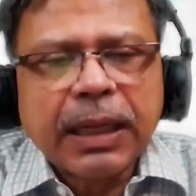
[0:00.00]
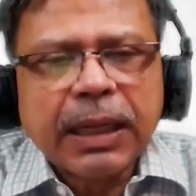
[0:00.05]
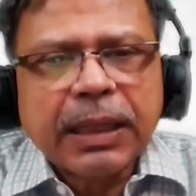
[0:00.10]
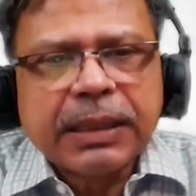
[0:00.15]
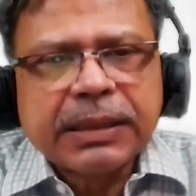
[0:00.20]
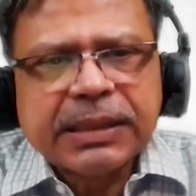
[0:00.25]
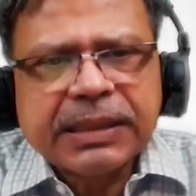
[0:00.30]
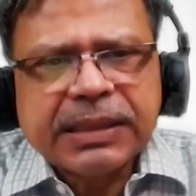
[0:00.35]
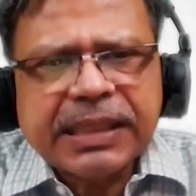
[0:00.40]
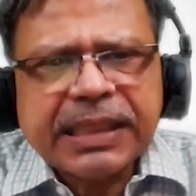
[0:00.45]

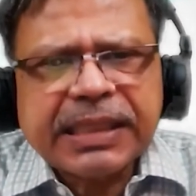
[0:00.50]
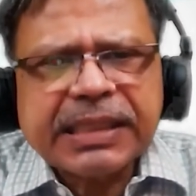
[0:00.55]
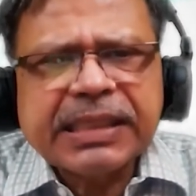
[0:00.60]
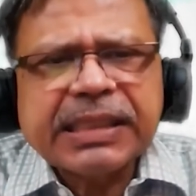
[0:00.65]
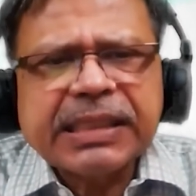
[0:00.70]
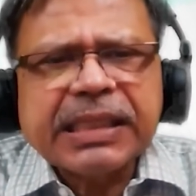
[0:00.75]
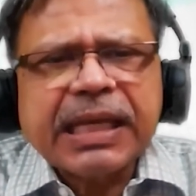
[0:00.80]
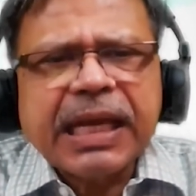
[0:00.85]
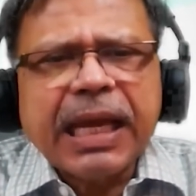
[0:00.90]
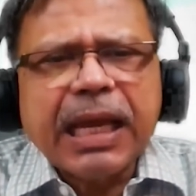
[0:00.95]

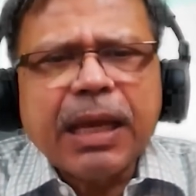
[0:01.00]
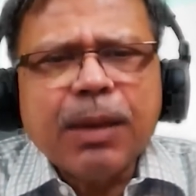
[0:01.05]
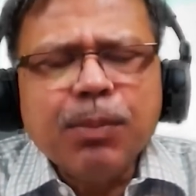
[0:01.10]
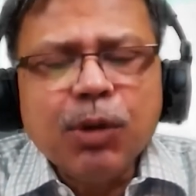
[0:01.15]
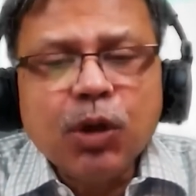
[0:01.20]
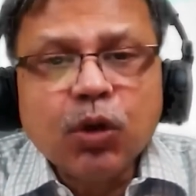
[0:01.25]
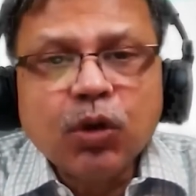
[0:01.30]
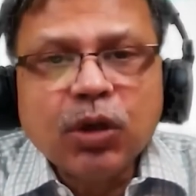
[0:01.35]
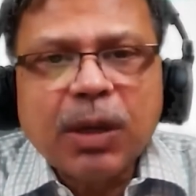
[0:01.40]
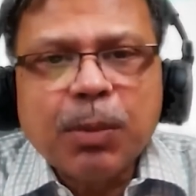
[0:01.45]
6
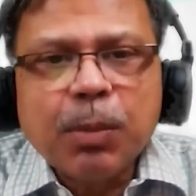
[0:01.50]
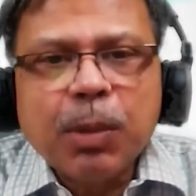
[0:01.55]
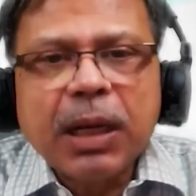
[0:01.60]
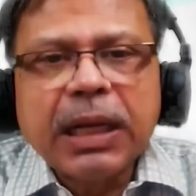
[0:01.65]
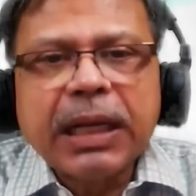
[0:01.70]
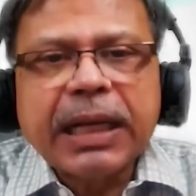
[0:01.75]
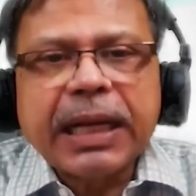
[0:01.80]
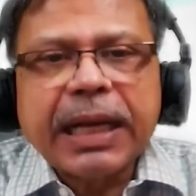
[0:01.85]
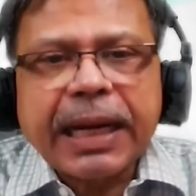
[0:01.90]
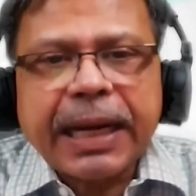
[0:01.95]

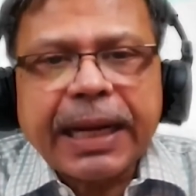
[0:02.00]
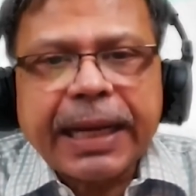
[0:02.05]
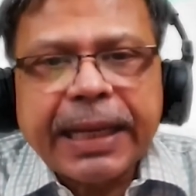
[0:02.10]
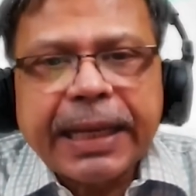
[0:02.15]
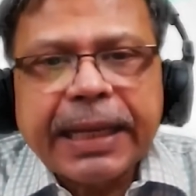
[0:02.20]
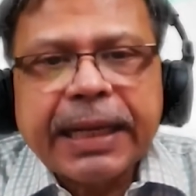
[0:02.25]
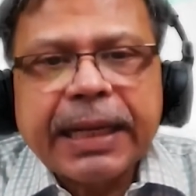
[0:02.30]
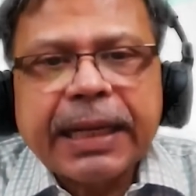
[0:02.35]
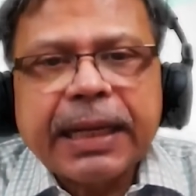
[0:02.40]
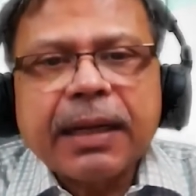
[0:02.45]
immutable
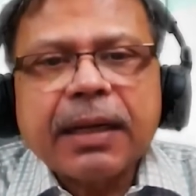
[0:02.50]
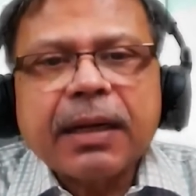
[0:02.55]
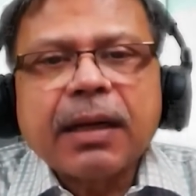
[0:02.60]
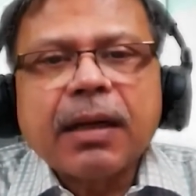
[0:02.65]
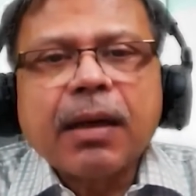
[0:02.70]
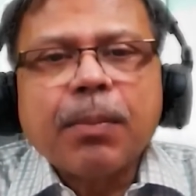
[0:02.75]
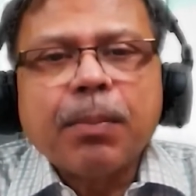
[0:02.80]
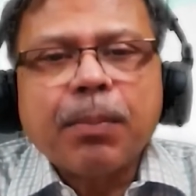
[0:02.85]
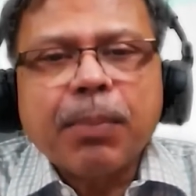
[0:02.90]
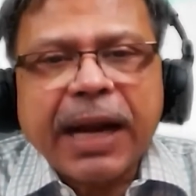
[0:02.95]

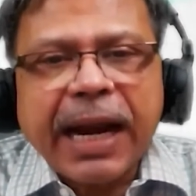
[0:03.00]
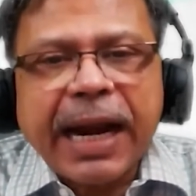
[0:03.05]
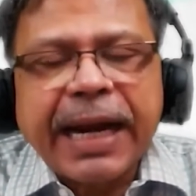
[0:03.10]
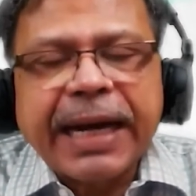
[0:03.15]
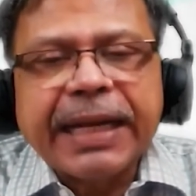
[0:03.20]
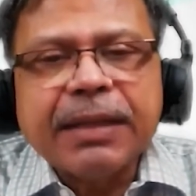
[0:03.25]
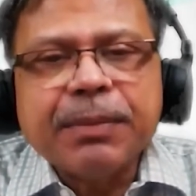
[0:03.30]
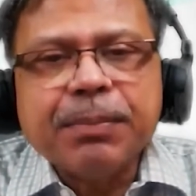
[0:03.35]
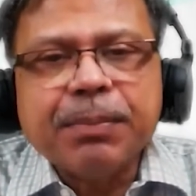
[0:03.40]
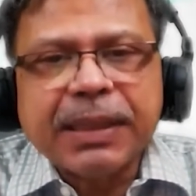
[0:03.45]

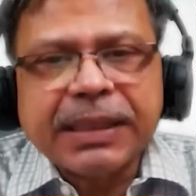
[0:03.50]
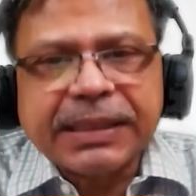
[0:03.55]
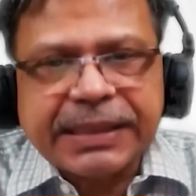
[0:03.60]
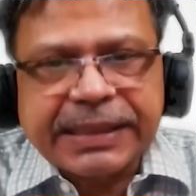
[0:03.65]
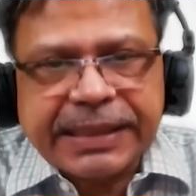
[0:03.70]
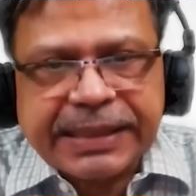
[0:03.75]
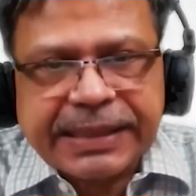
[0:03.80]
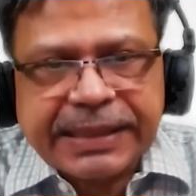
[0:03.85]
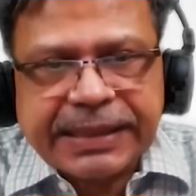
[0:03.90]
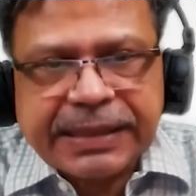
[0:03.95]
care-priority
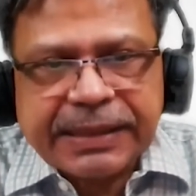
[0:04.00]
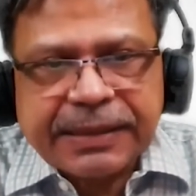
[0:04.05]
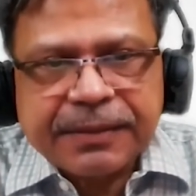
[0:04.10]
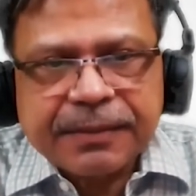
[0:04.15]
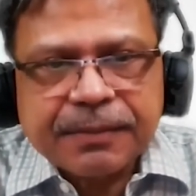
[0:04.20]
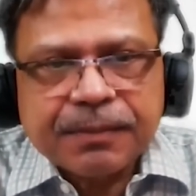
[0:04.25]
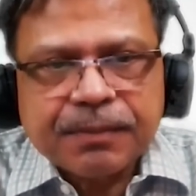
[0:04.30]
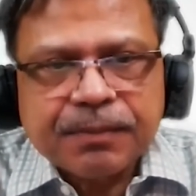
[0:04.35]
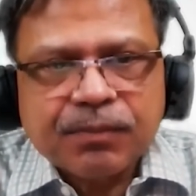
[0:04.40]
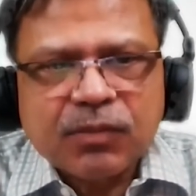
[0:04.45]
basics.
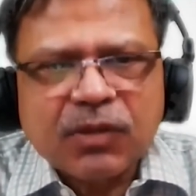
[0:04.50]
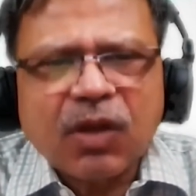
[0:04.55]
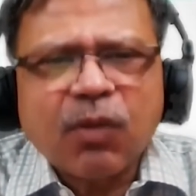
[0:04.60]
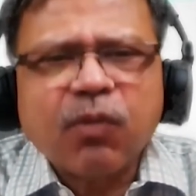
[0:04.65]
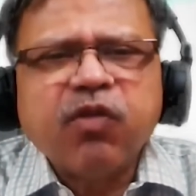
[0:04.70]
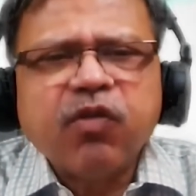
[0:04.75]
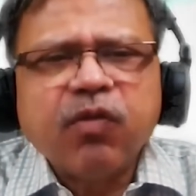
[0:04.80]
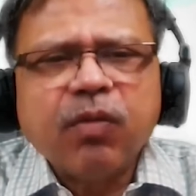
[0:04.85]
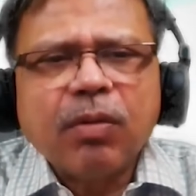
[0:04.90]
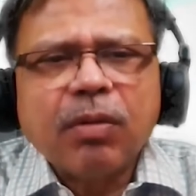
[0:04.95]

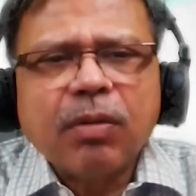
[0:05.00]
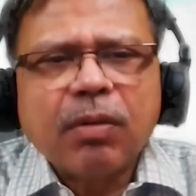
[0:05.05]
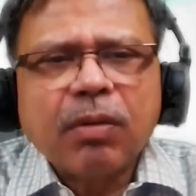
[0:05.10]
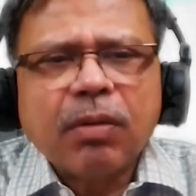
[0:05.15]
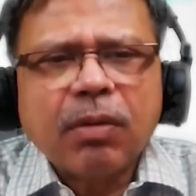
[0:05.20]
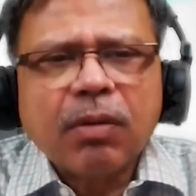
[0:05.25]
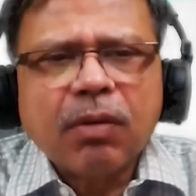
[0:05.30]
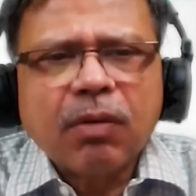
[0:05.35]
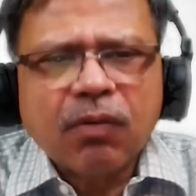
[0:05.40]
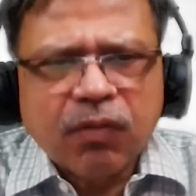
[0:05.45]

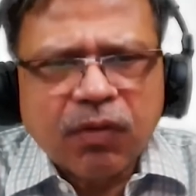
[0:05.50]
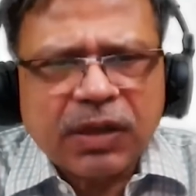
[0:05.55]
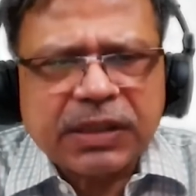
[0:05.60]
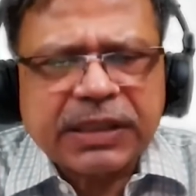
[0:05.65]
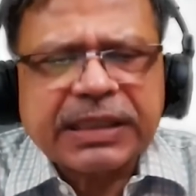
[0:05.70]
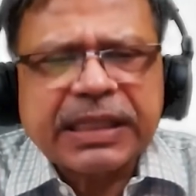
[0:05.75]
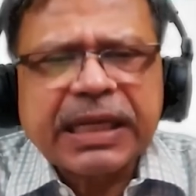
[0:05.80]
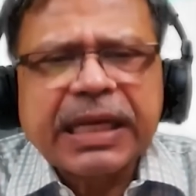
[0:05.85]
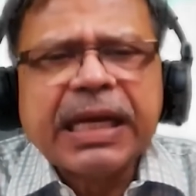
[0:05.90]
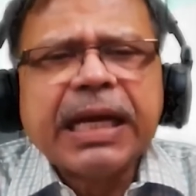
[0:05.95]

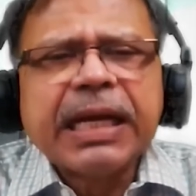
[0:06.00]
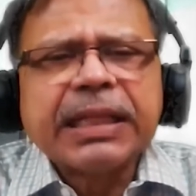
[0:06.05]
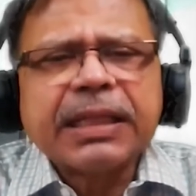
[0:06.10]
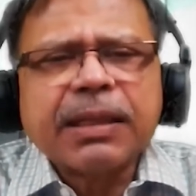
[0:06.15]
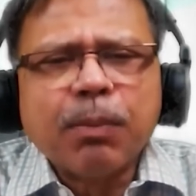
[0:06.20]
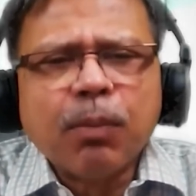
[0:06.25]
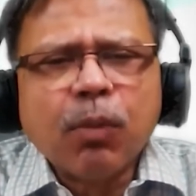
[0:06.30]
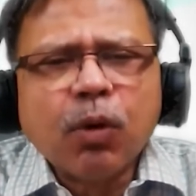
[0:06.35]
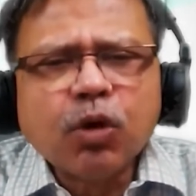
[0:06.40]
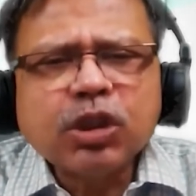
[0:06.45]
First, the
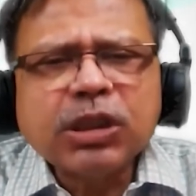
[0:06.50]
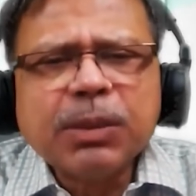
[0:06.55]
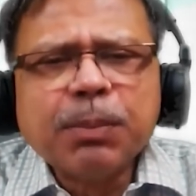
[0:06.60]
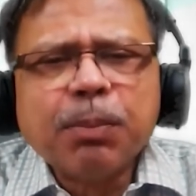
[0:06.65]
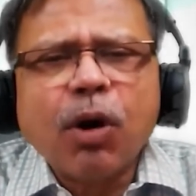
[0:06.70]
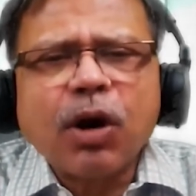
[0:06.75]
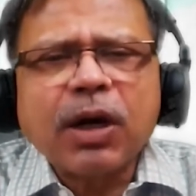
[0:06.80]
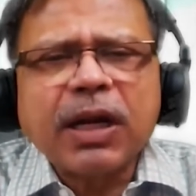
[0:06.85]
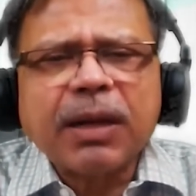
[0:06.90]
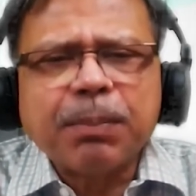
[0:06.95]
most
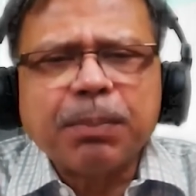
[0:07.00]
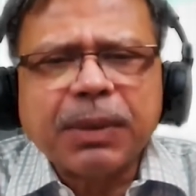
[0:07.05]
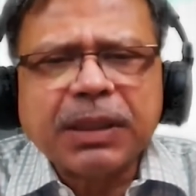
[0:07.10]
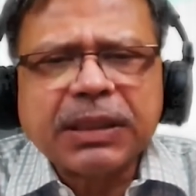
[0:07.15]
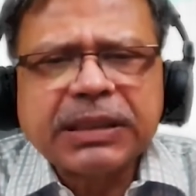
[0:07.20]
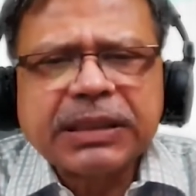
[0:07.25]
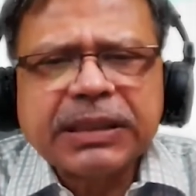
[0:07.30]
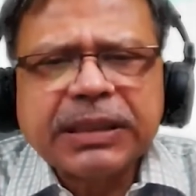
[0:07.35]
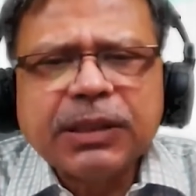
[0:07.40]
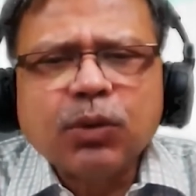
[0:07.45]
important
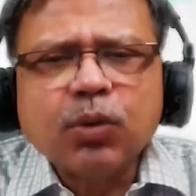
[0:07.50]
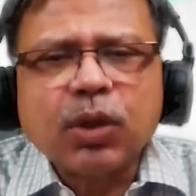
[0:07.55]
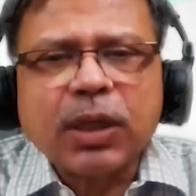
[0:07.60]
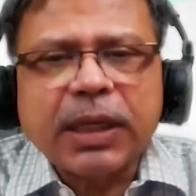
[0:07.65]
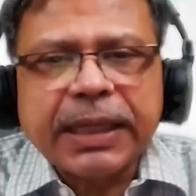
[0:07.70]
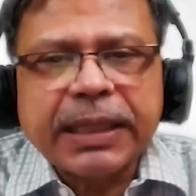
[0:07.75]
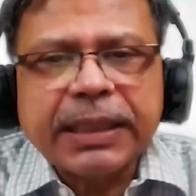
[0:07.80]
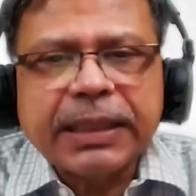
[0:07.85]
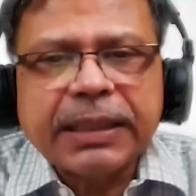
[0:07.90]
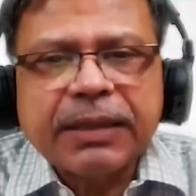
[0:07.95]
person to
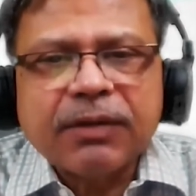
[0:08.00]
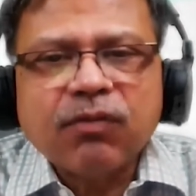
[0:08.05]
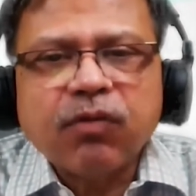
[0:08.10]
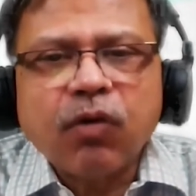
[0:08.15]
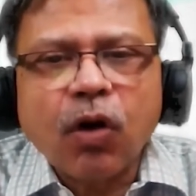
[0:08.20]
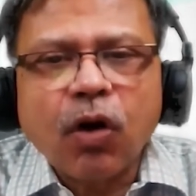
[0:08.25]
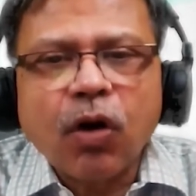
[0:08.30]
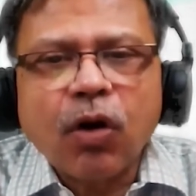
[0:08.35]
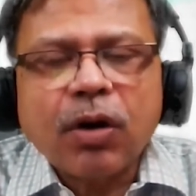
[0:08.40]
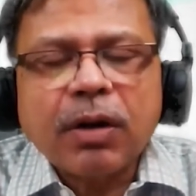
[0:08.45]
care
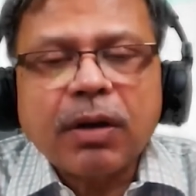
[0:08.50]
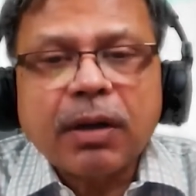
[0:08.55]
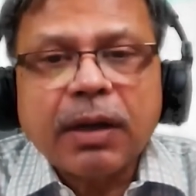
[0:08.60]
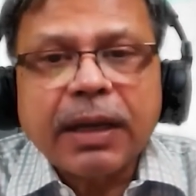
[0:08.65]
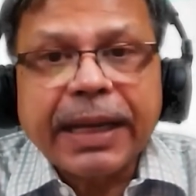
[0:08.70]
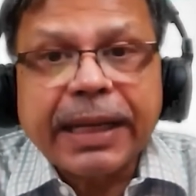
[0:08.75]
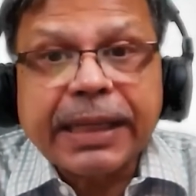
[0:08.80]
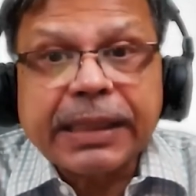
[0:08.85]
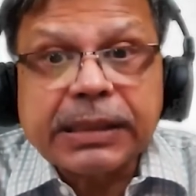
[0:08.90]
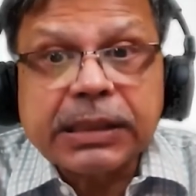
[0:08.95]
for
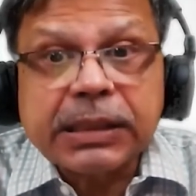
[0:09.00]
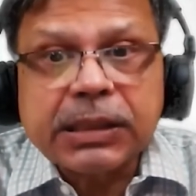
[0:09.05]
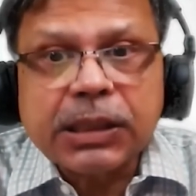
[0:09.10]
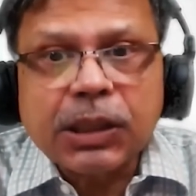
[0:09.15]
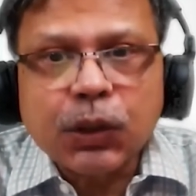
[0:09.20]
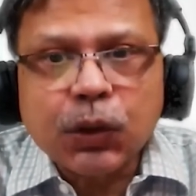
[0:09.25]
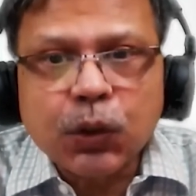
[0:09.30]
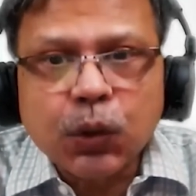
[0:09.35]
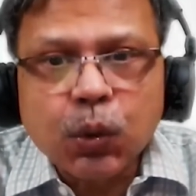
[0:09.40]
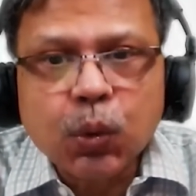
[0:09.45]
is
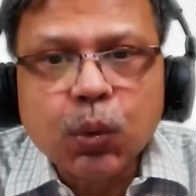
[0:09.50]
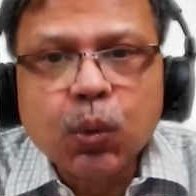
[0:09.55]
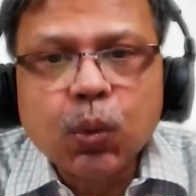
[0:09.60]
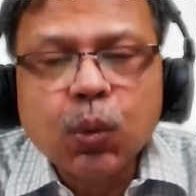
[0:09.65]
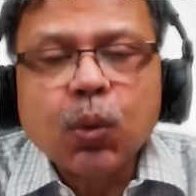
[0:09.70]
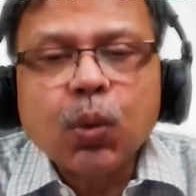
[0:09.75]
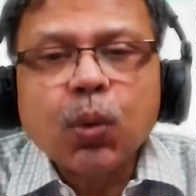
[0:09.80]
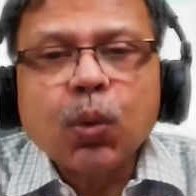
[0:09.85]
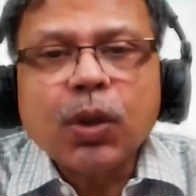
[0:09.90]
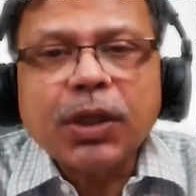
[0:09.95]
you
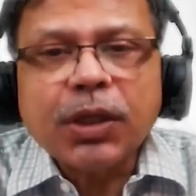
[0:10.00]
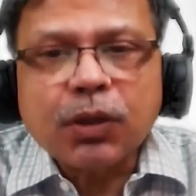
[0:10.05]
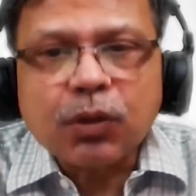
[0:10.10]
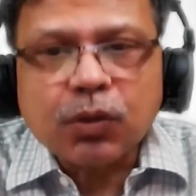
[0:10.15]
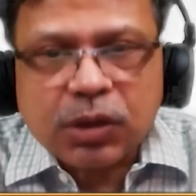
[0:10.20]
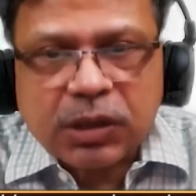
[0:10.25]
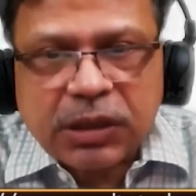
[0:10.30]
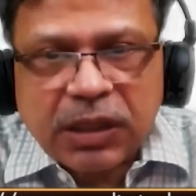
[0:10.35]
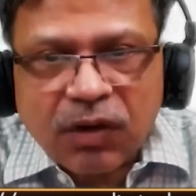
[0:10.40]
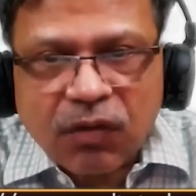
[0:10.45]

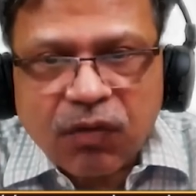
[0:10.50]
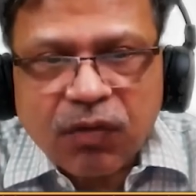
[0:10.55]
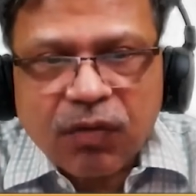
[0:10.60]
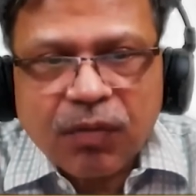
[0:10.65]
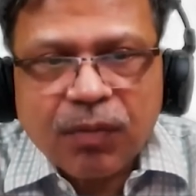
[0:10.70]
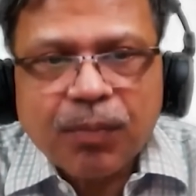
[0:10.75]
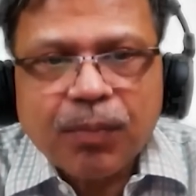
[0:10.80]
yourself.